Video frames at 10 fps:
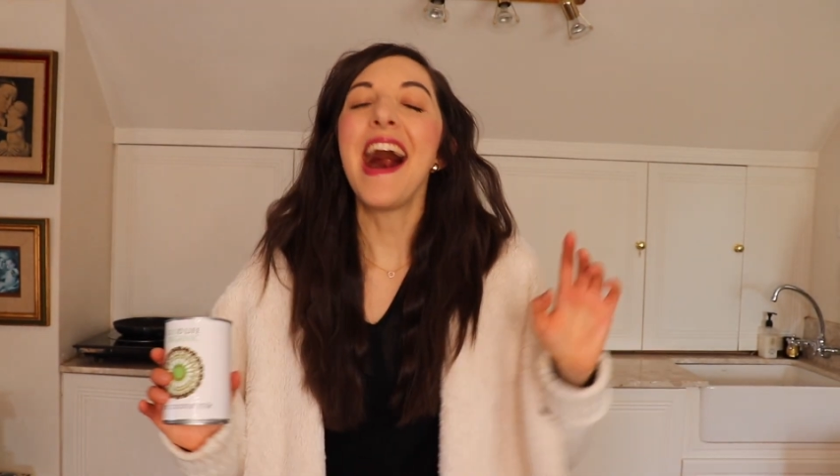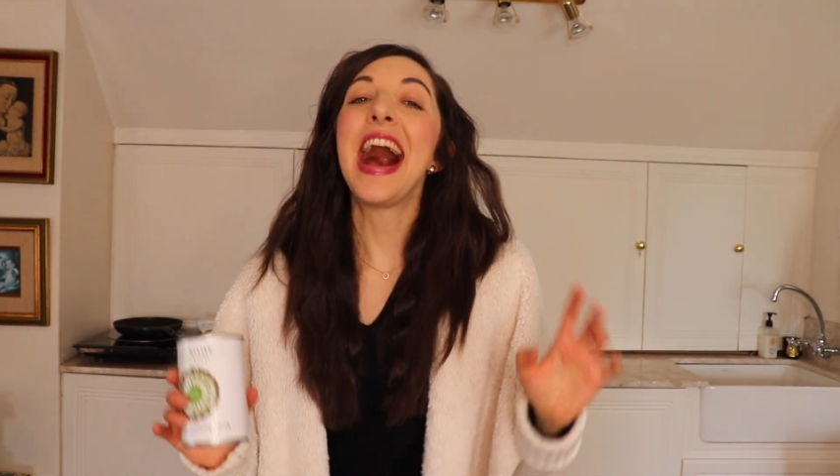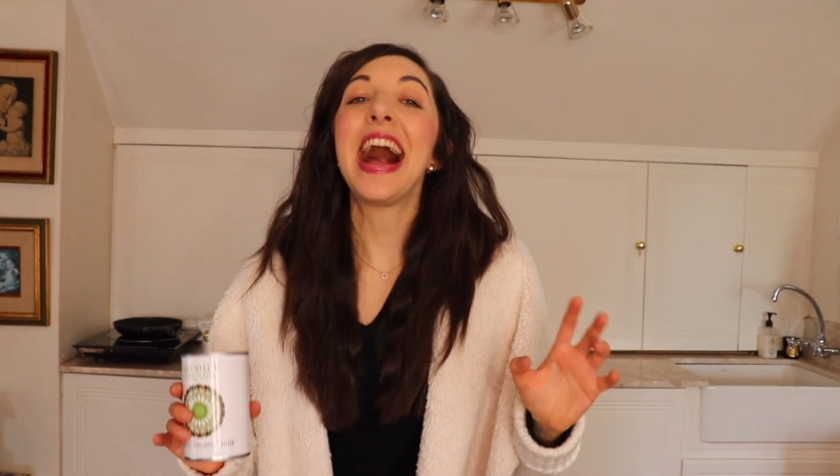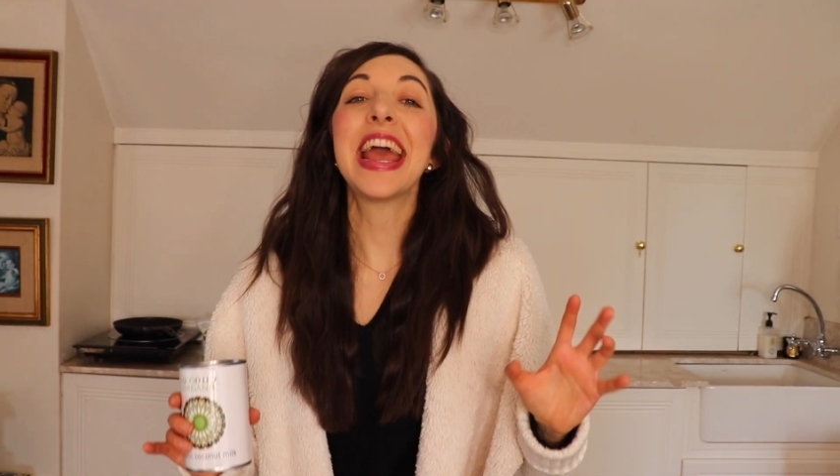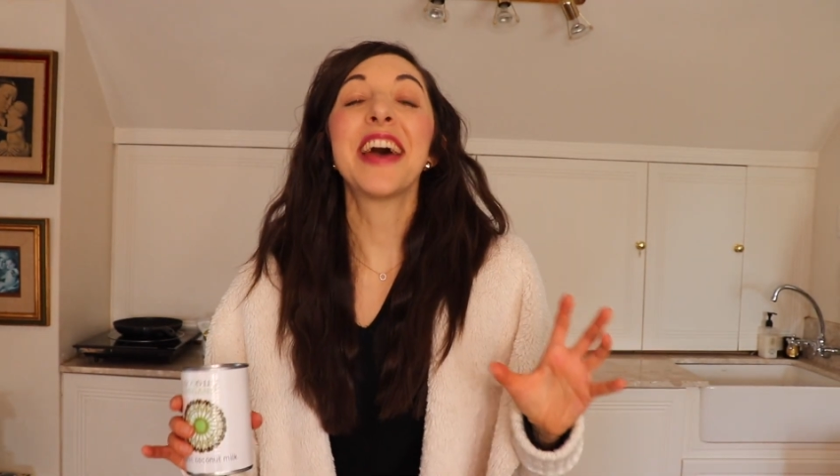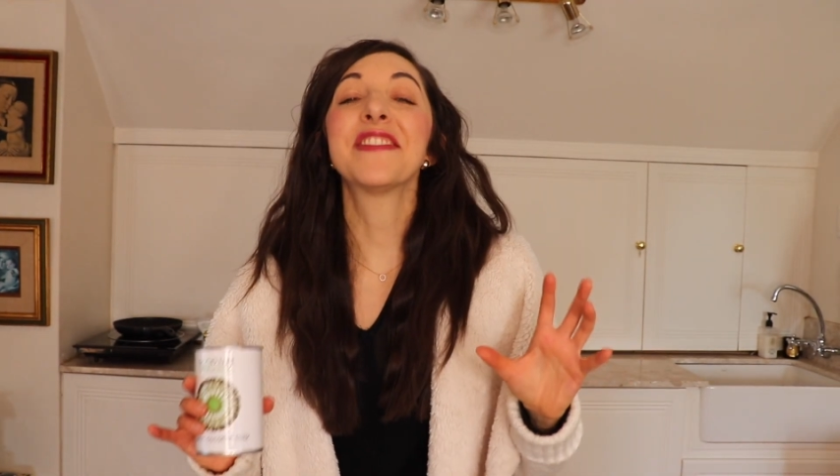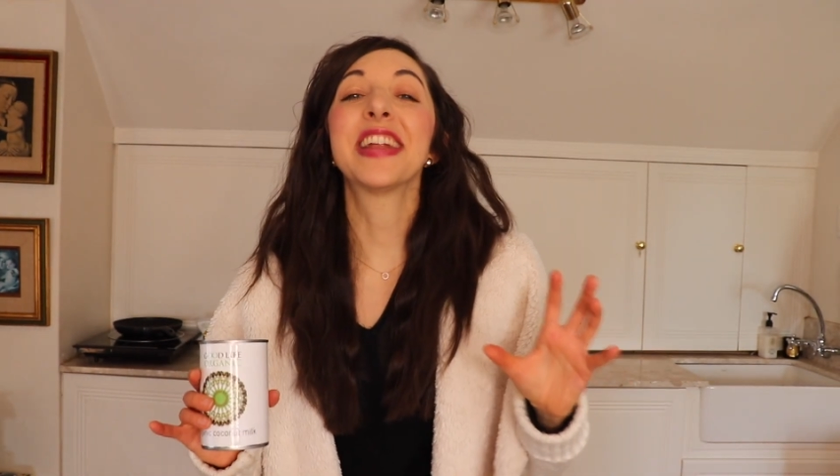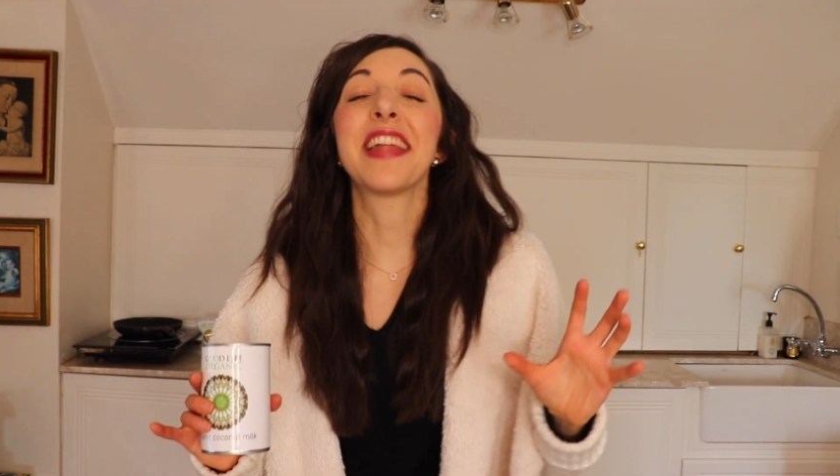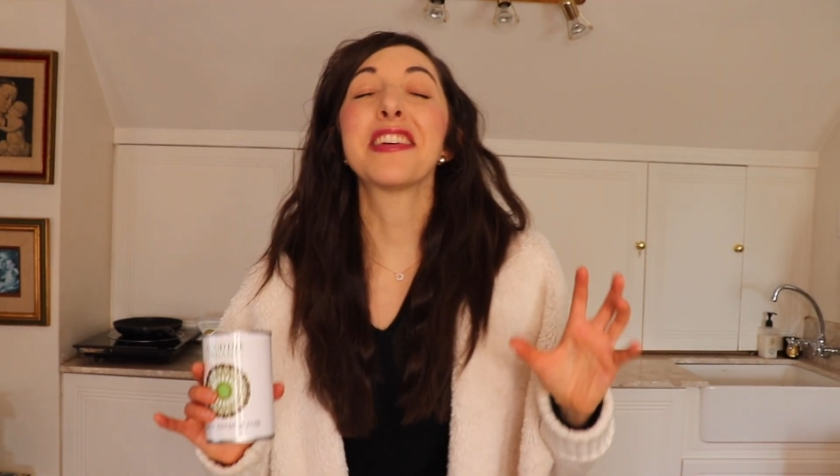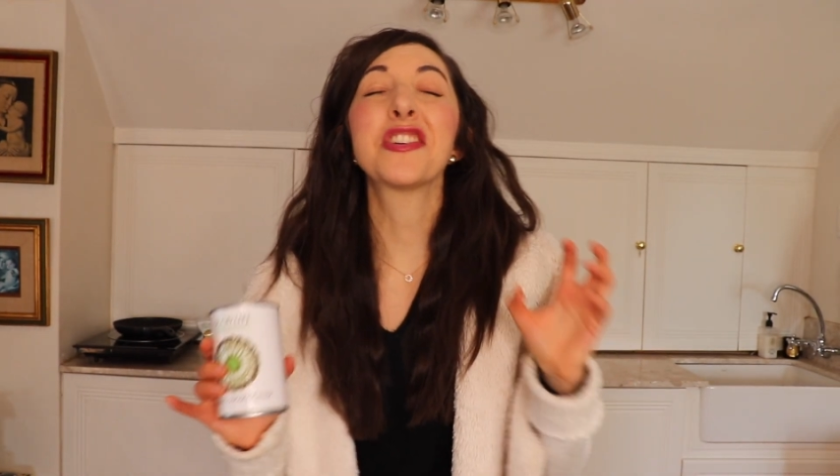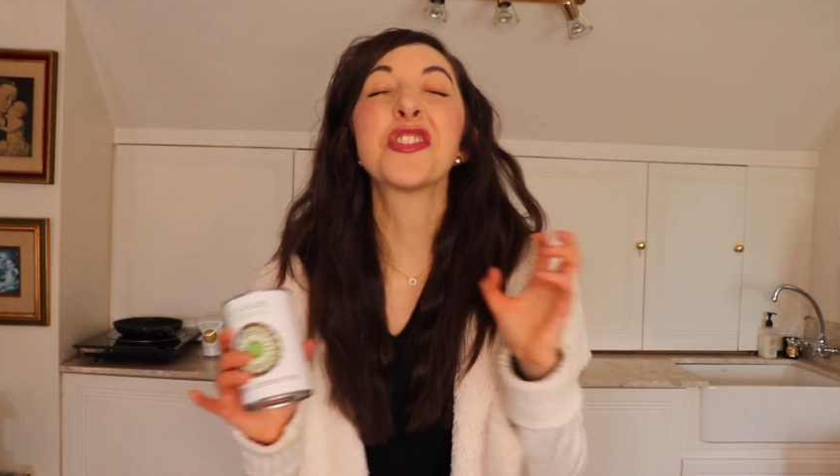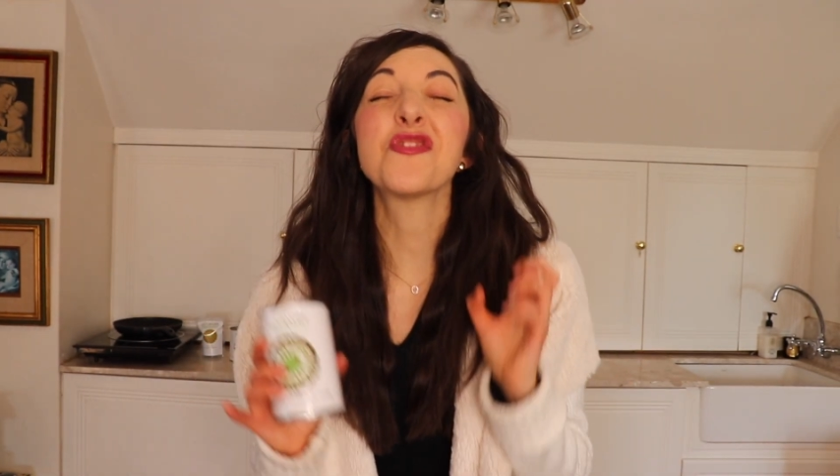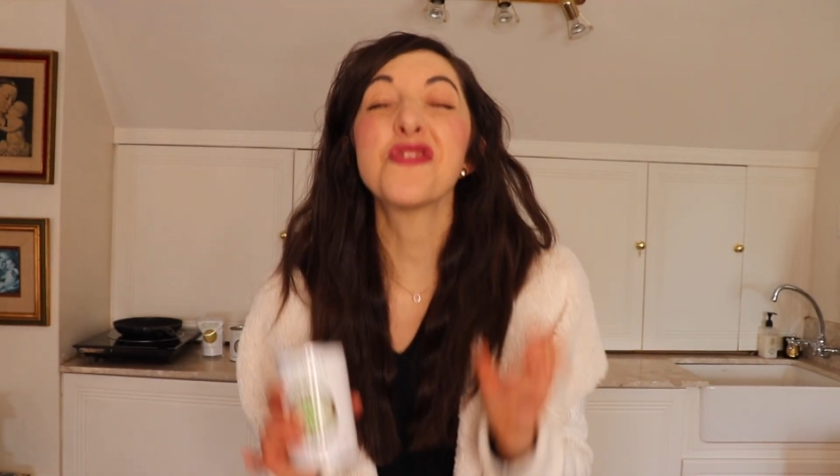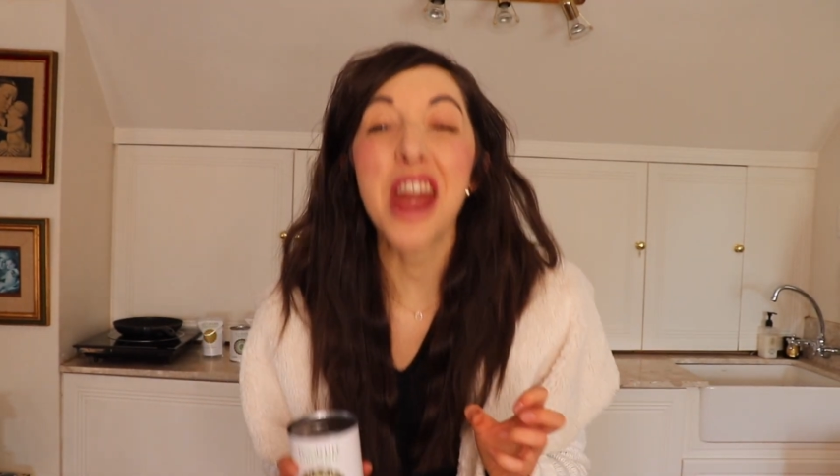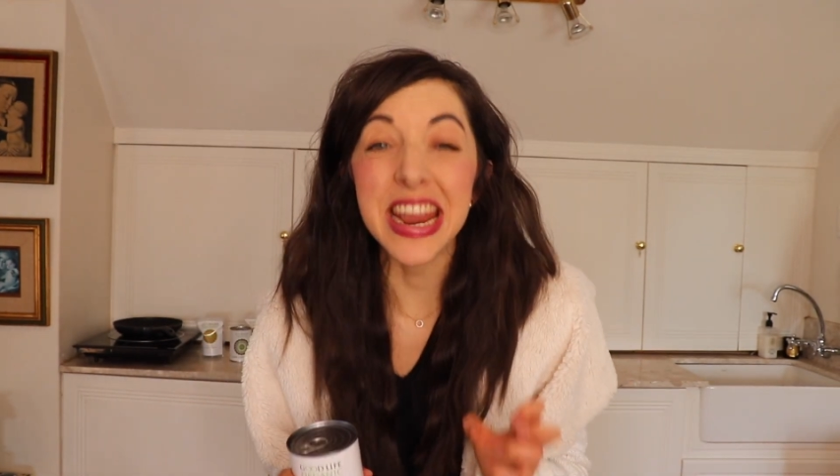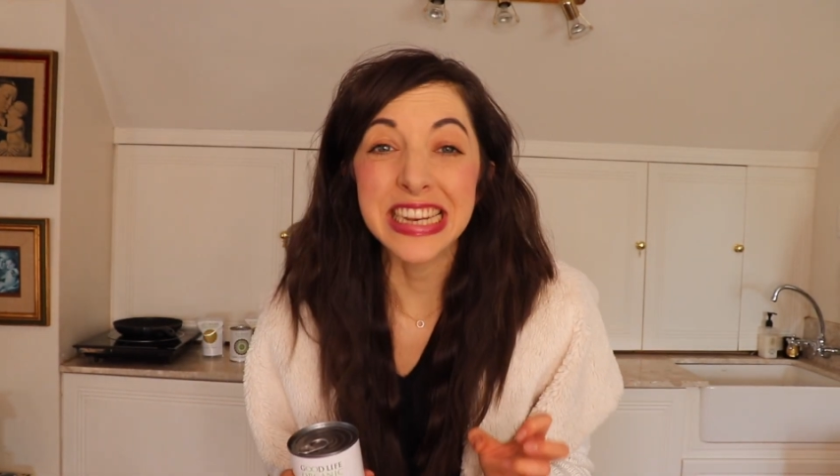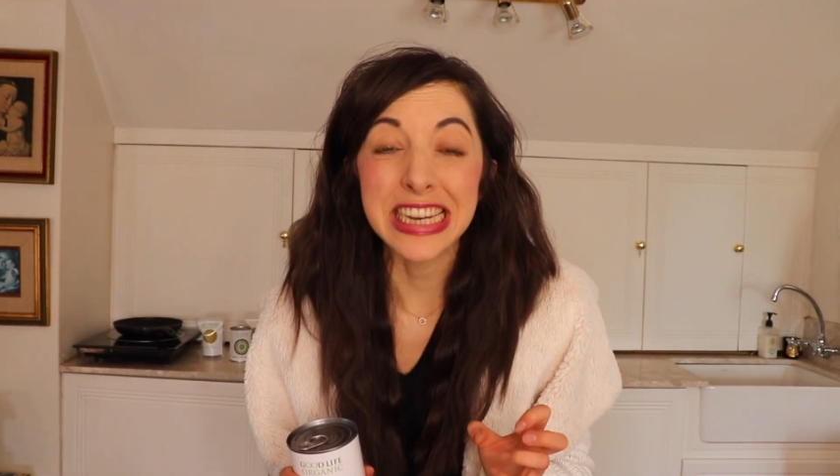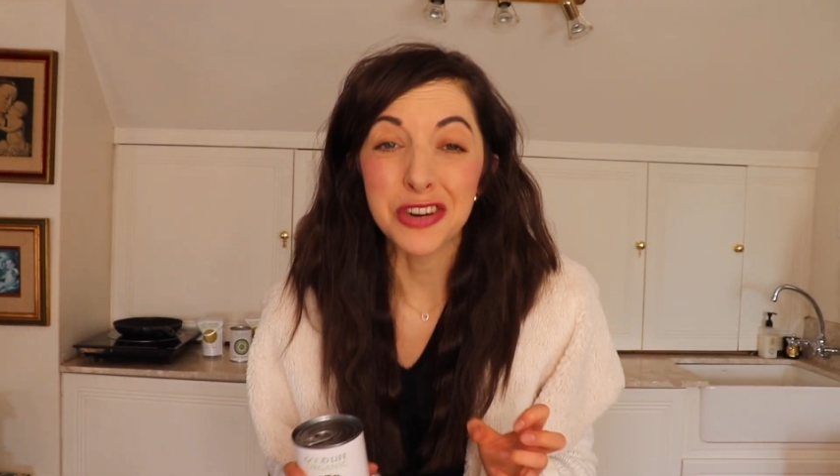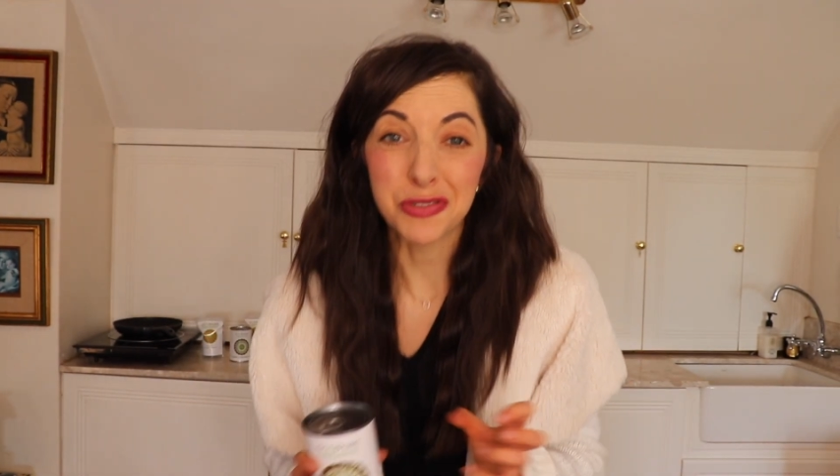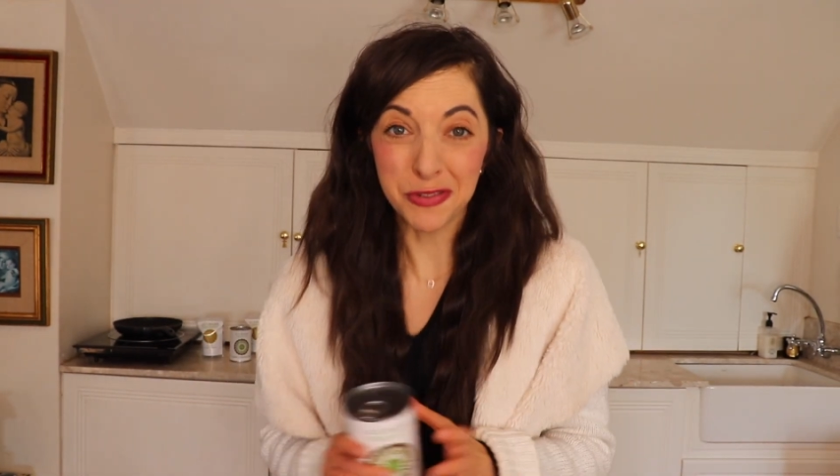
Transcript: I have another great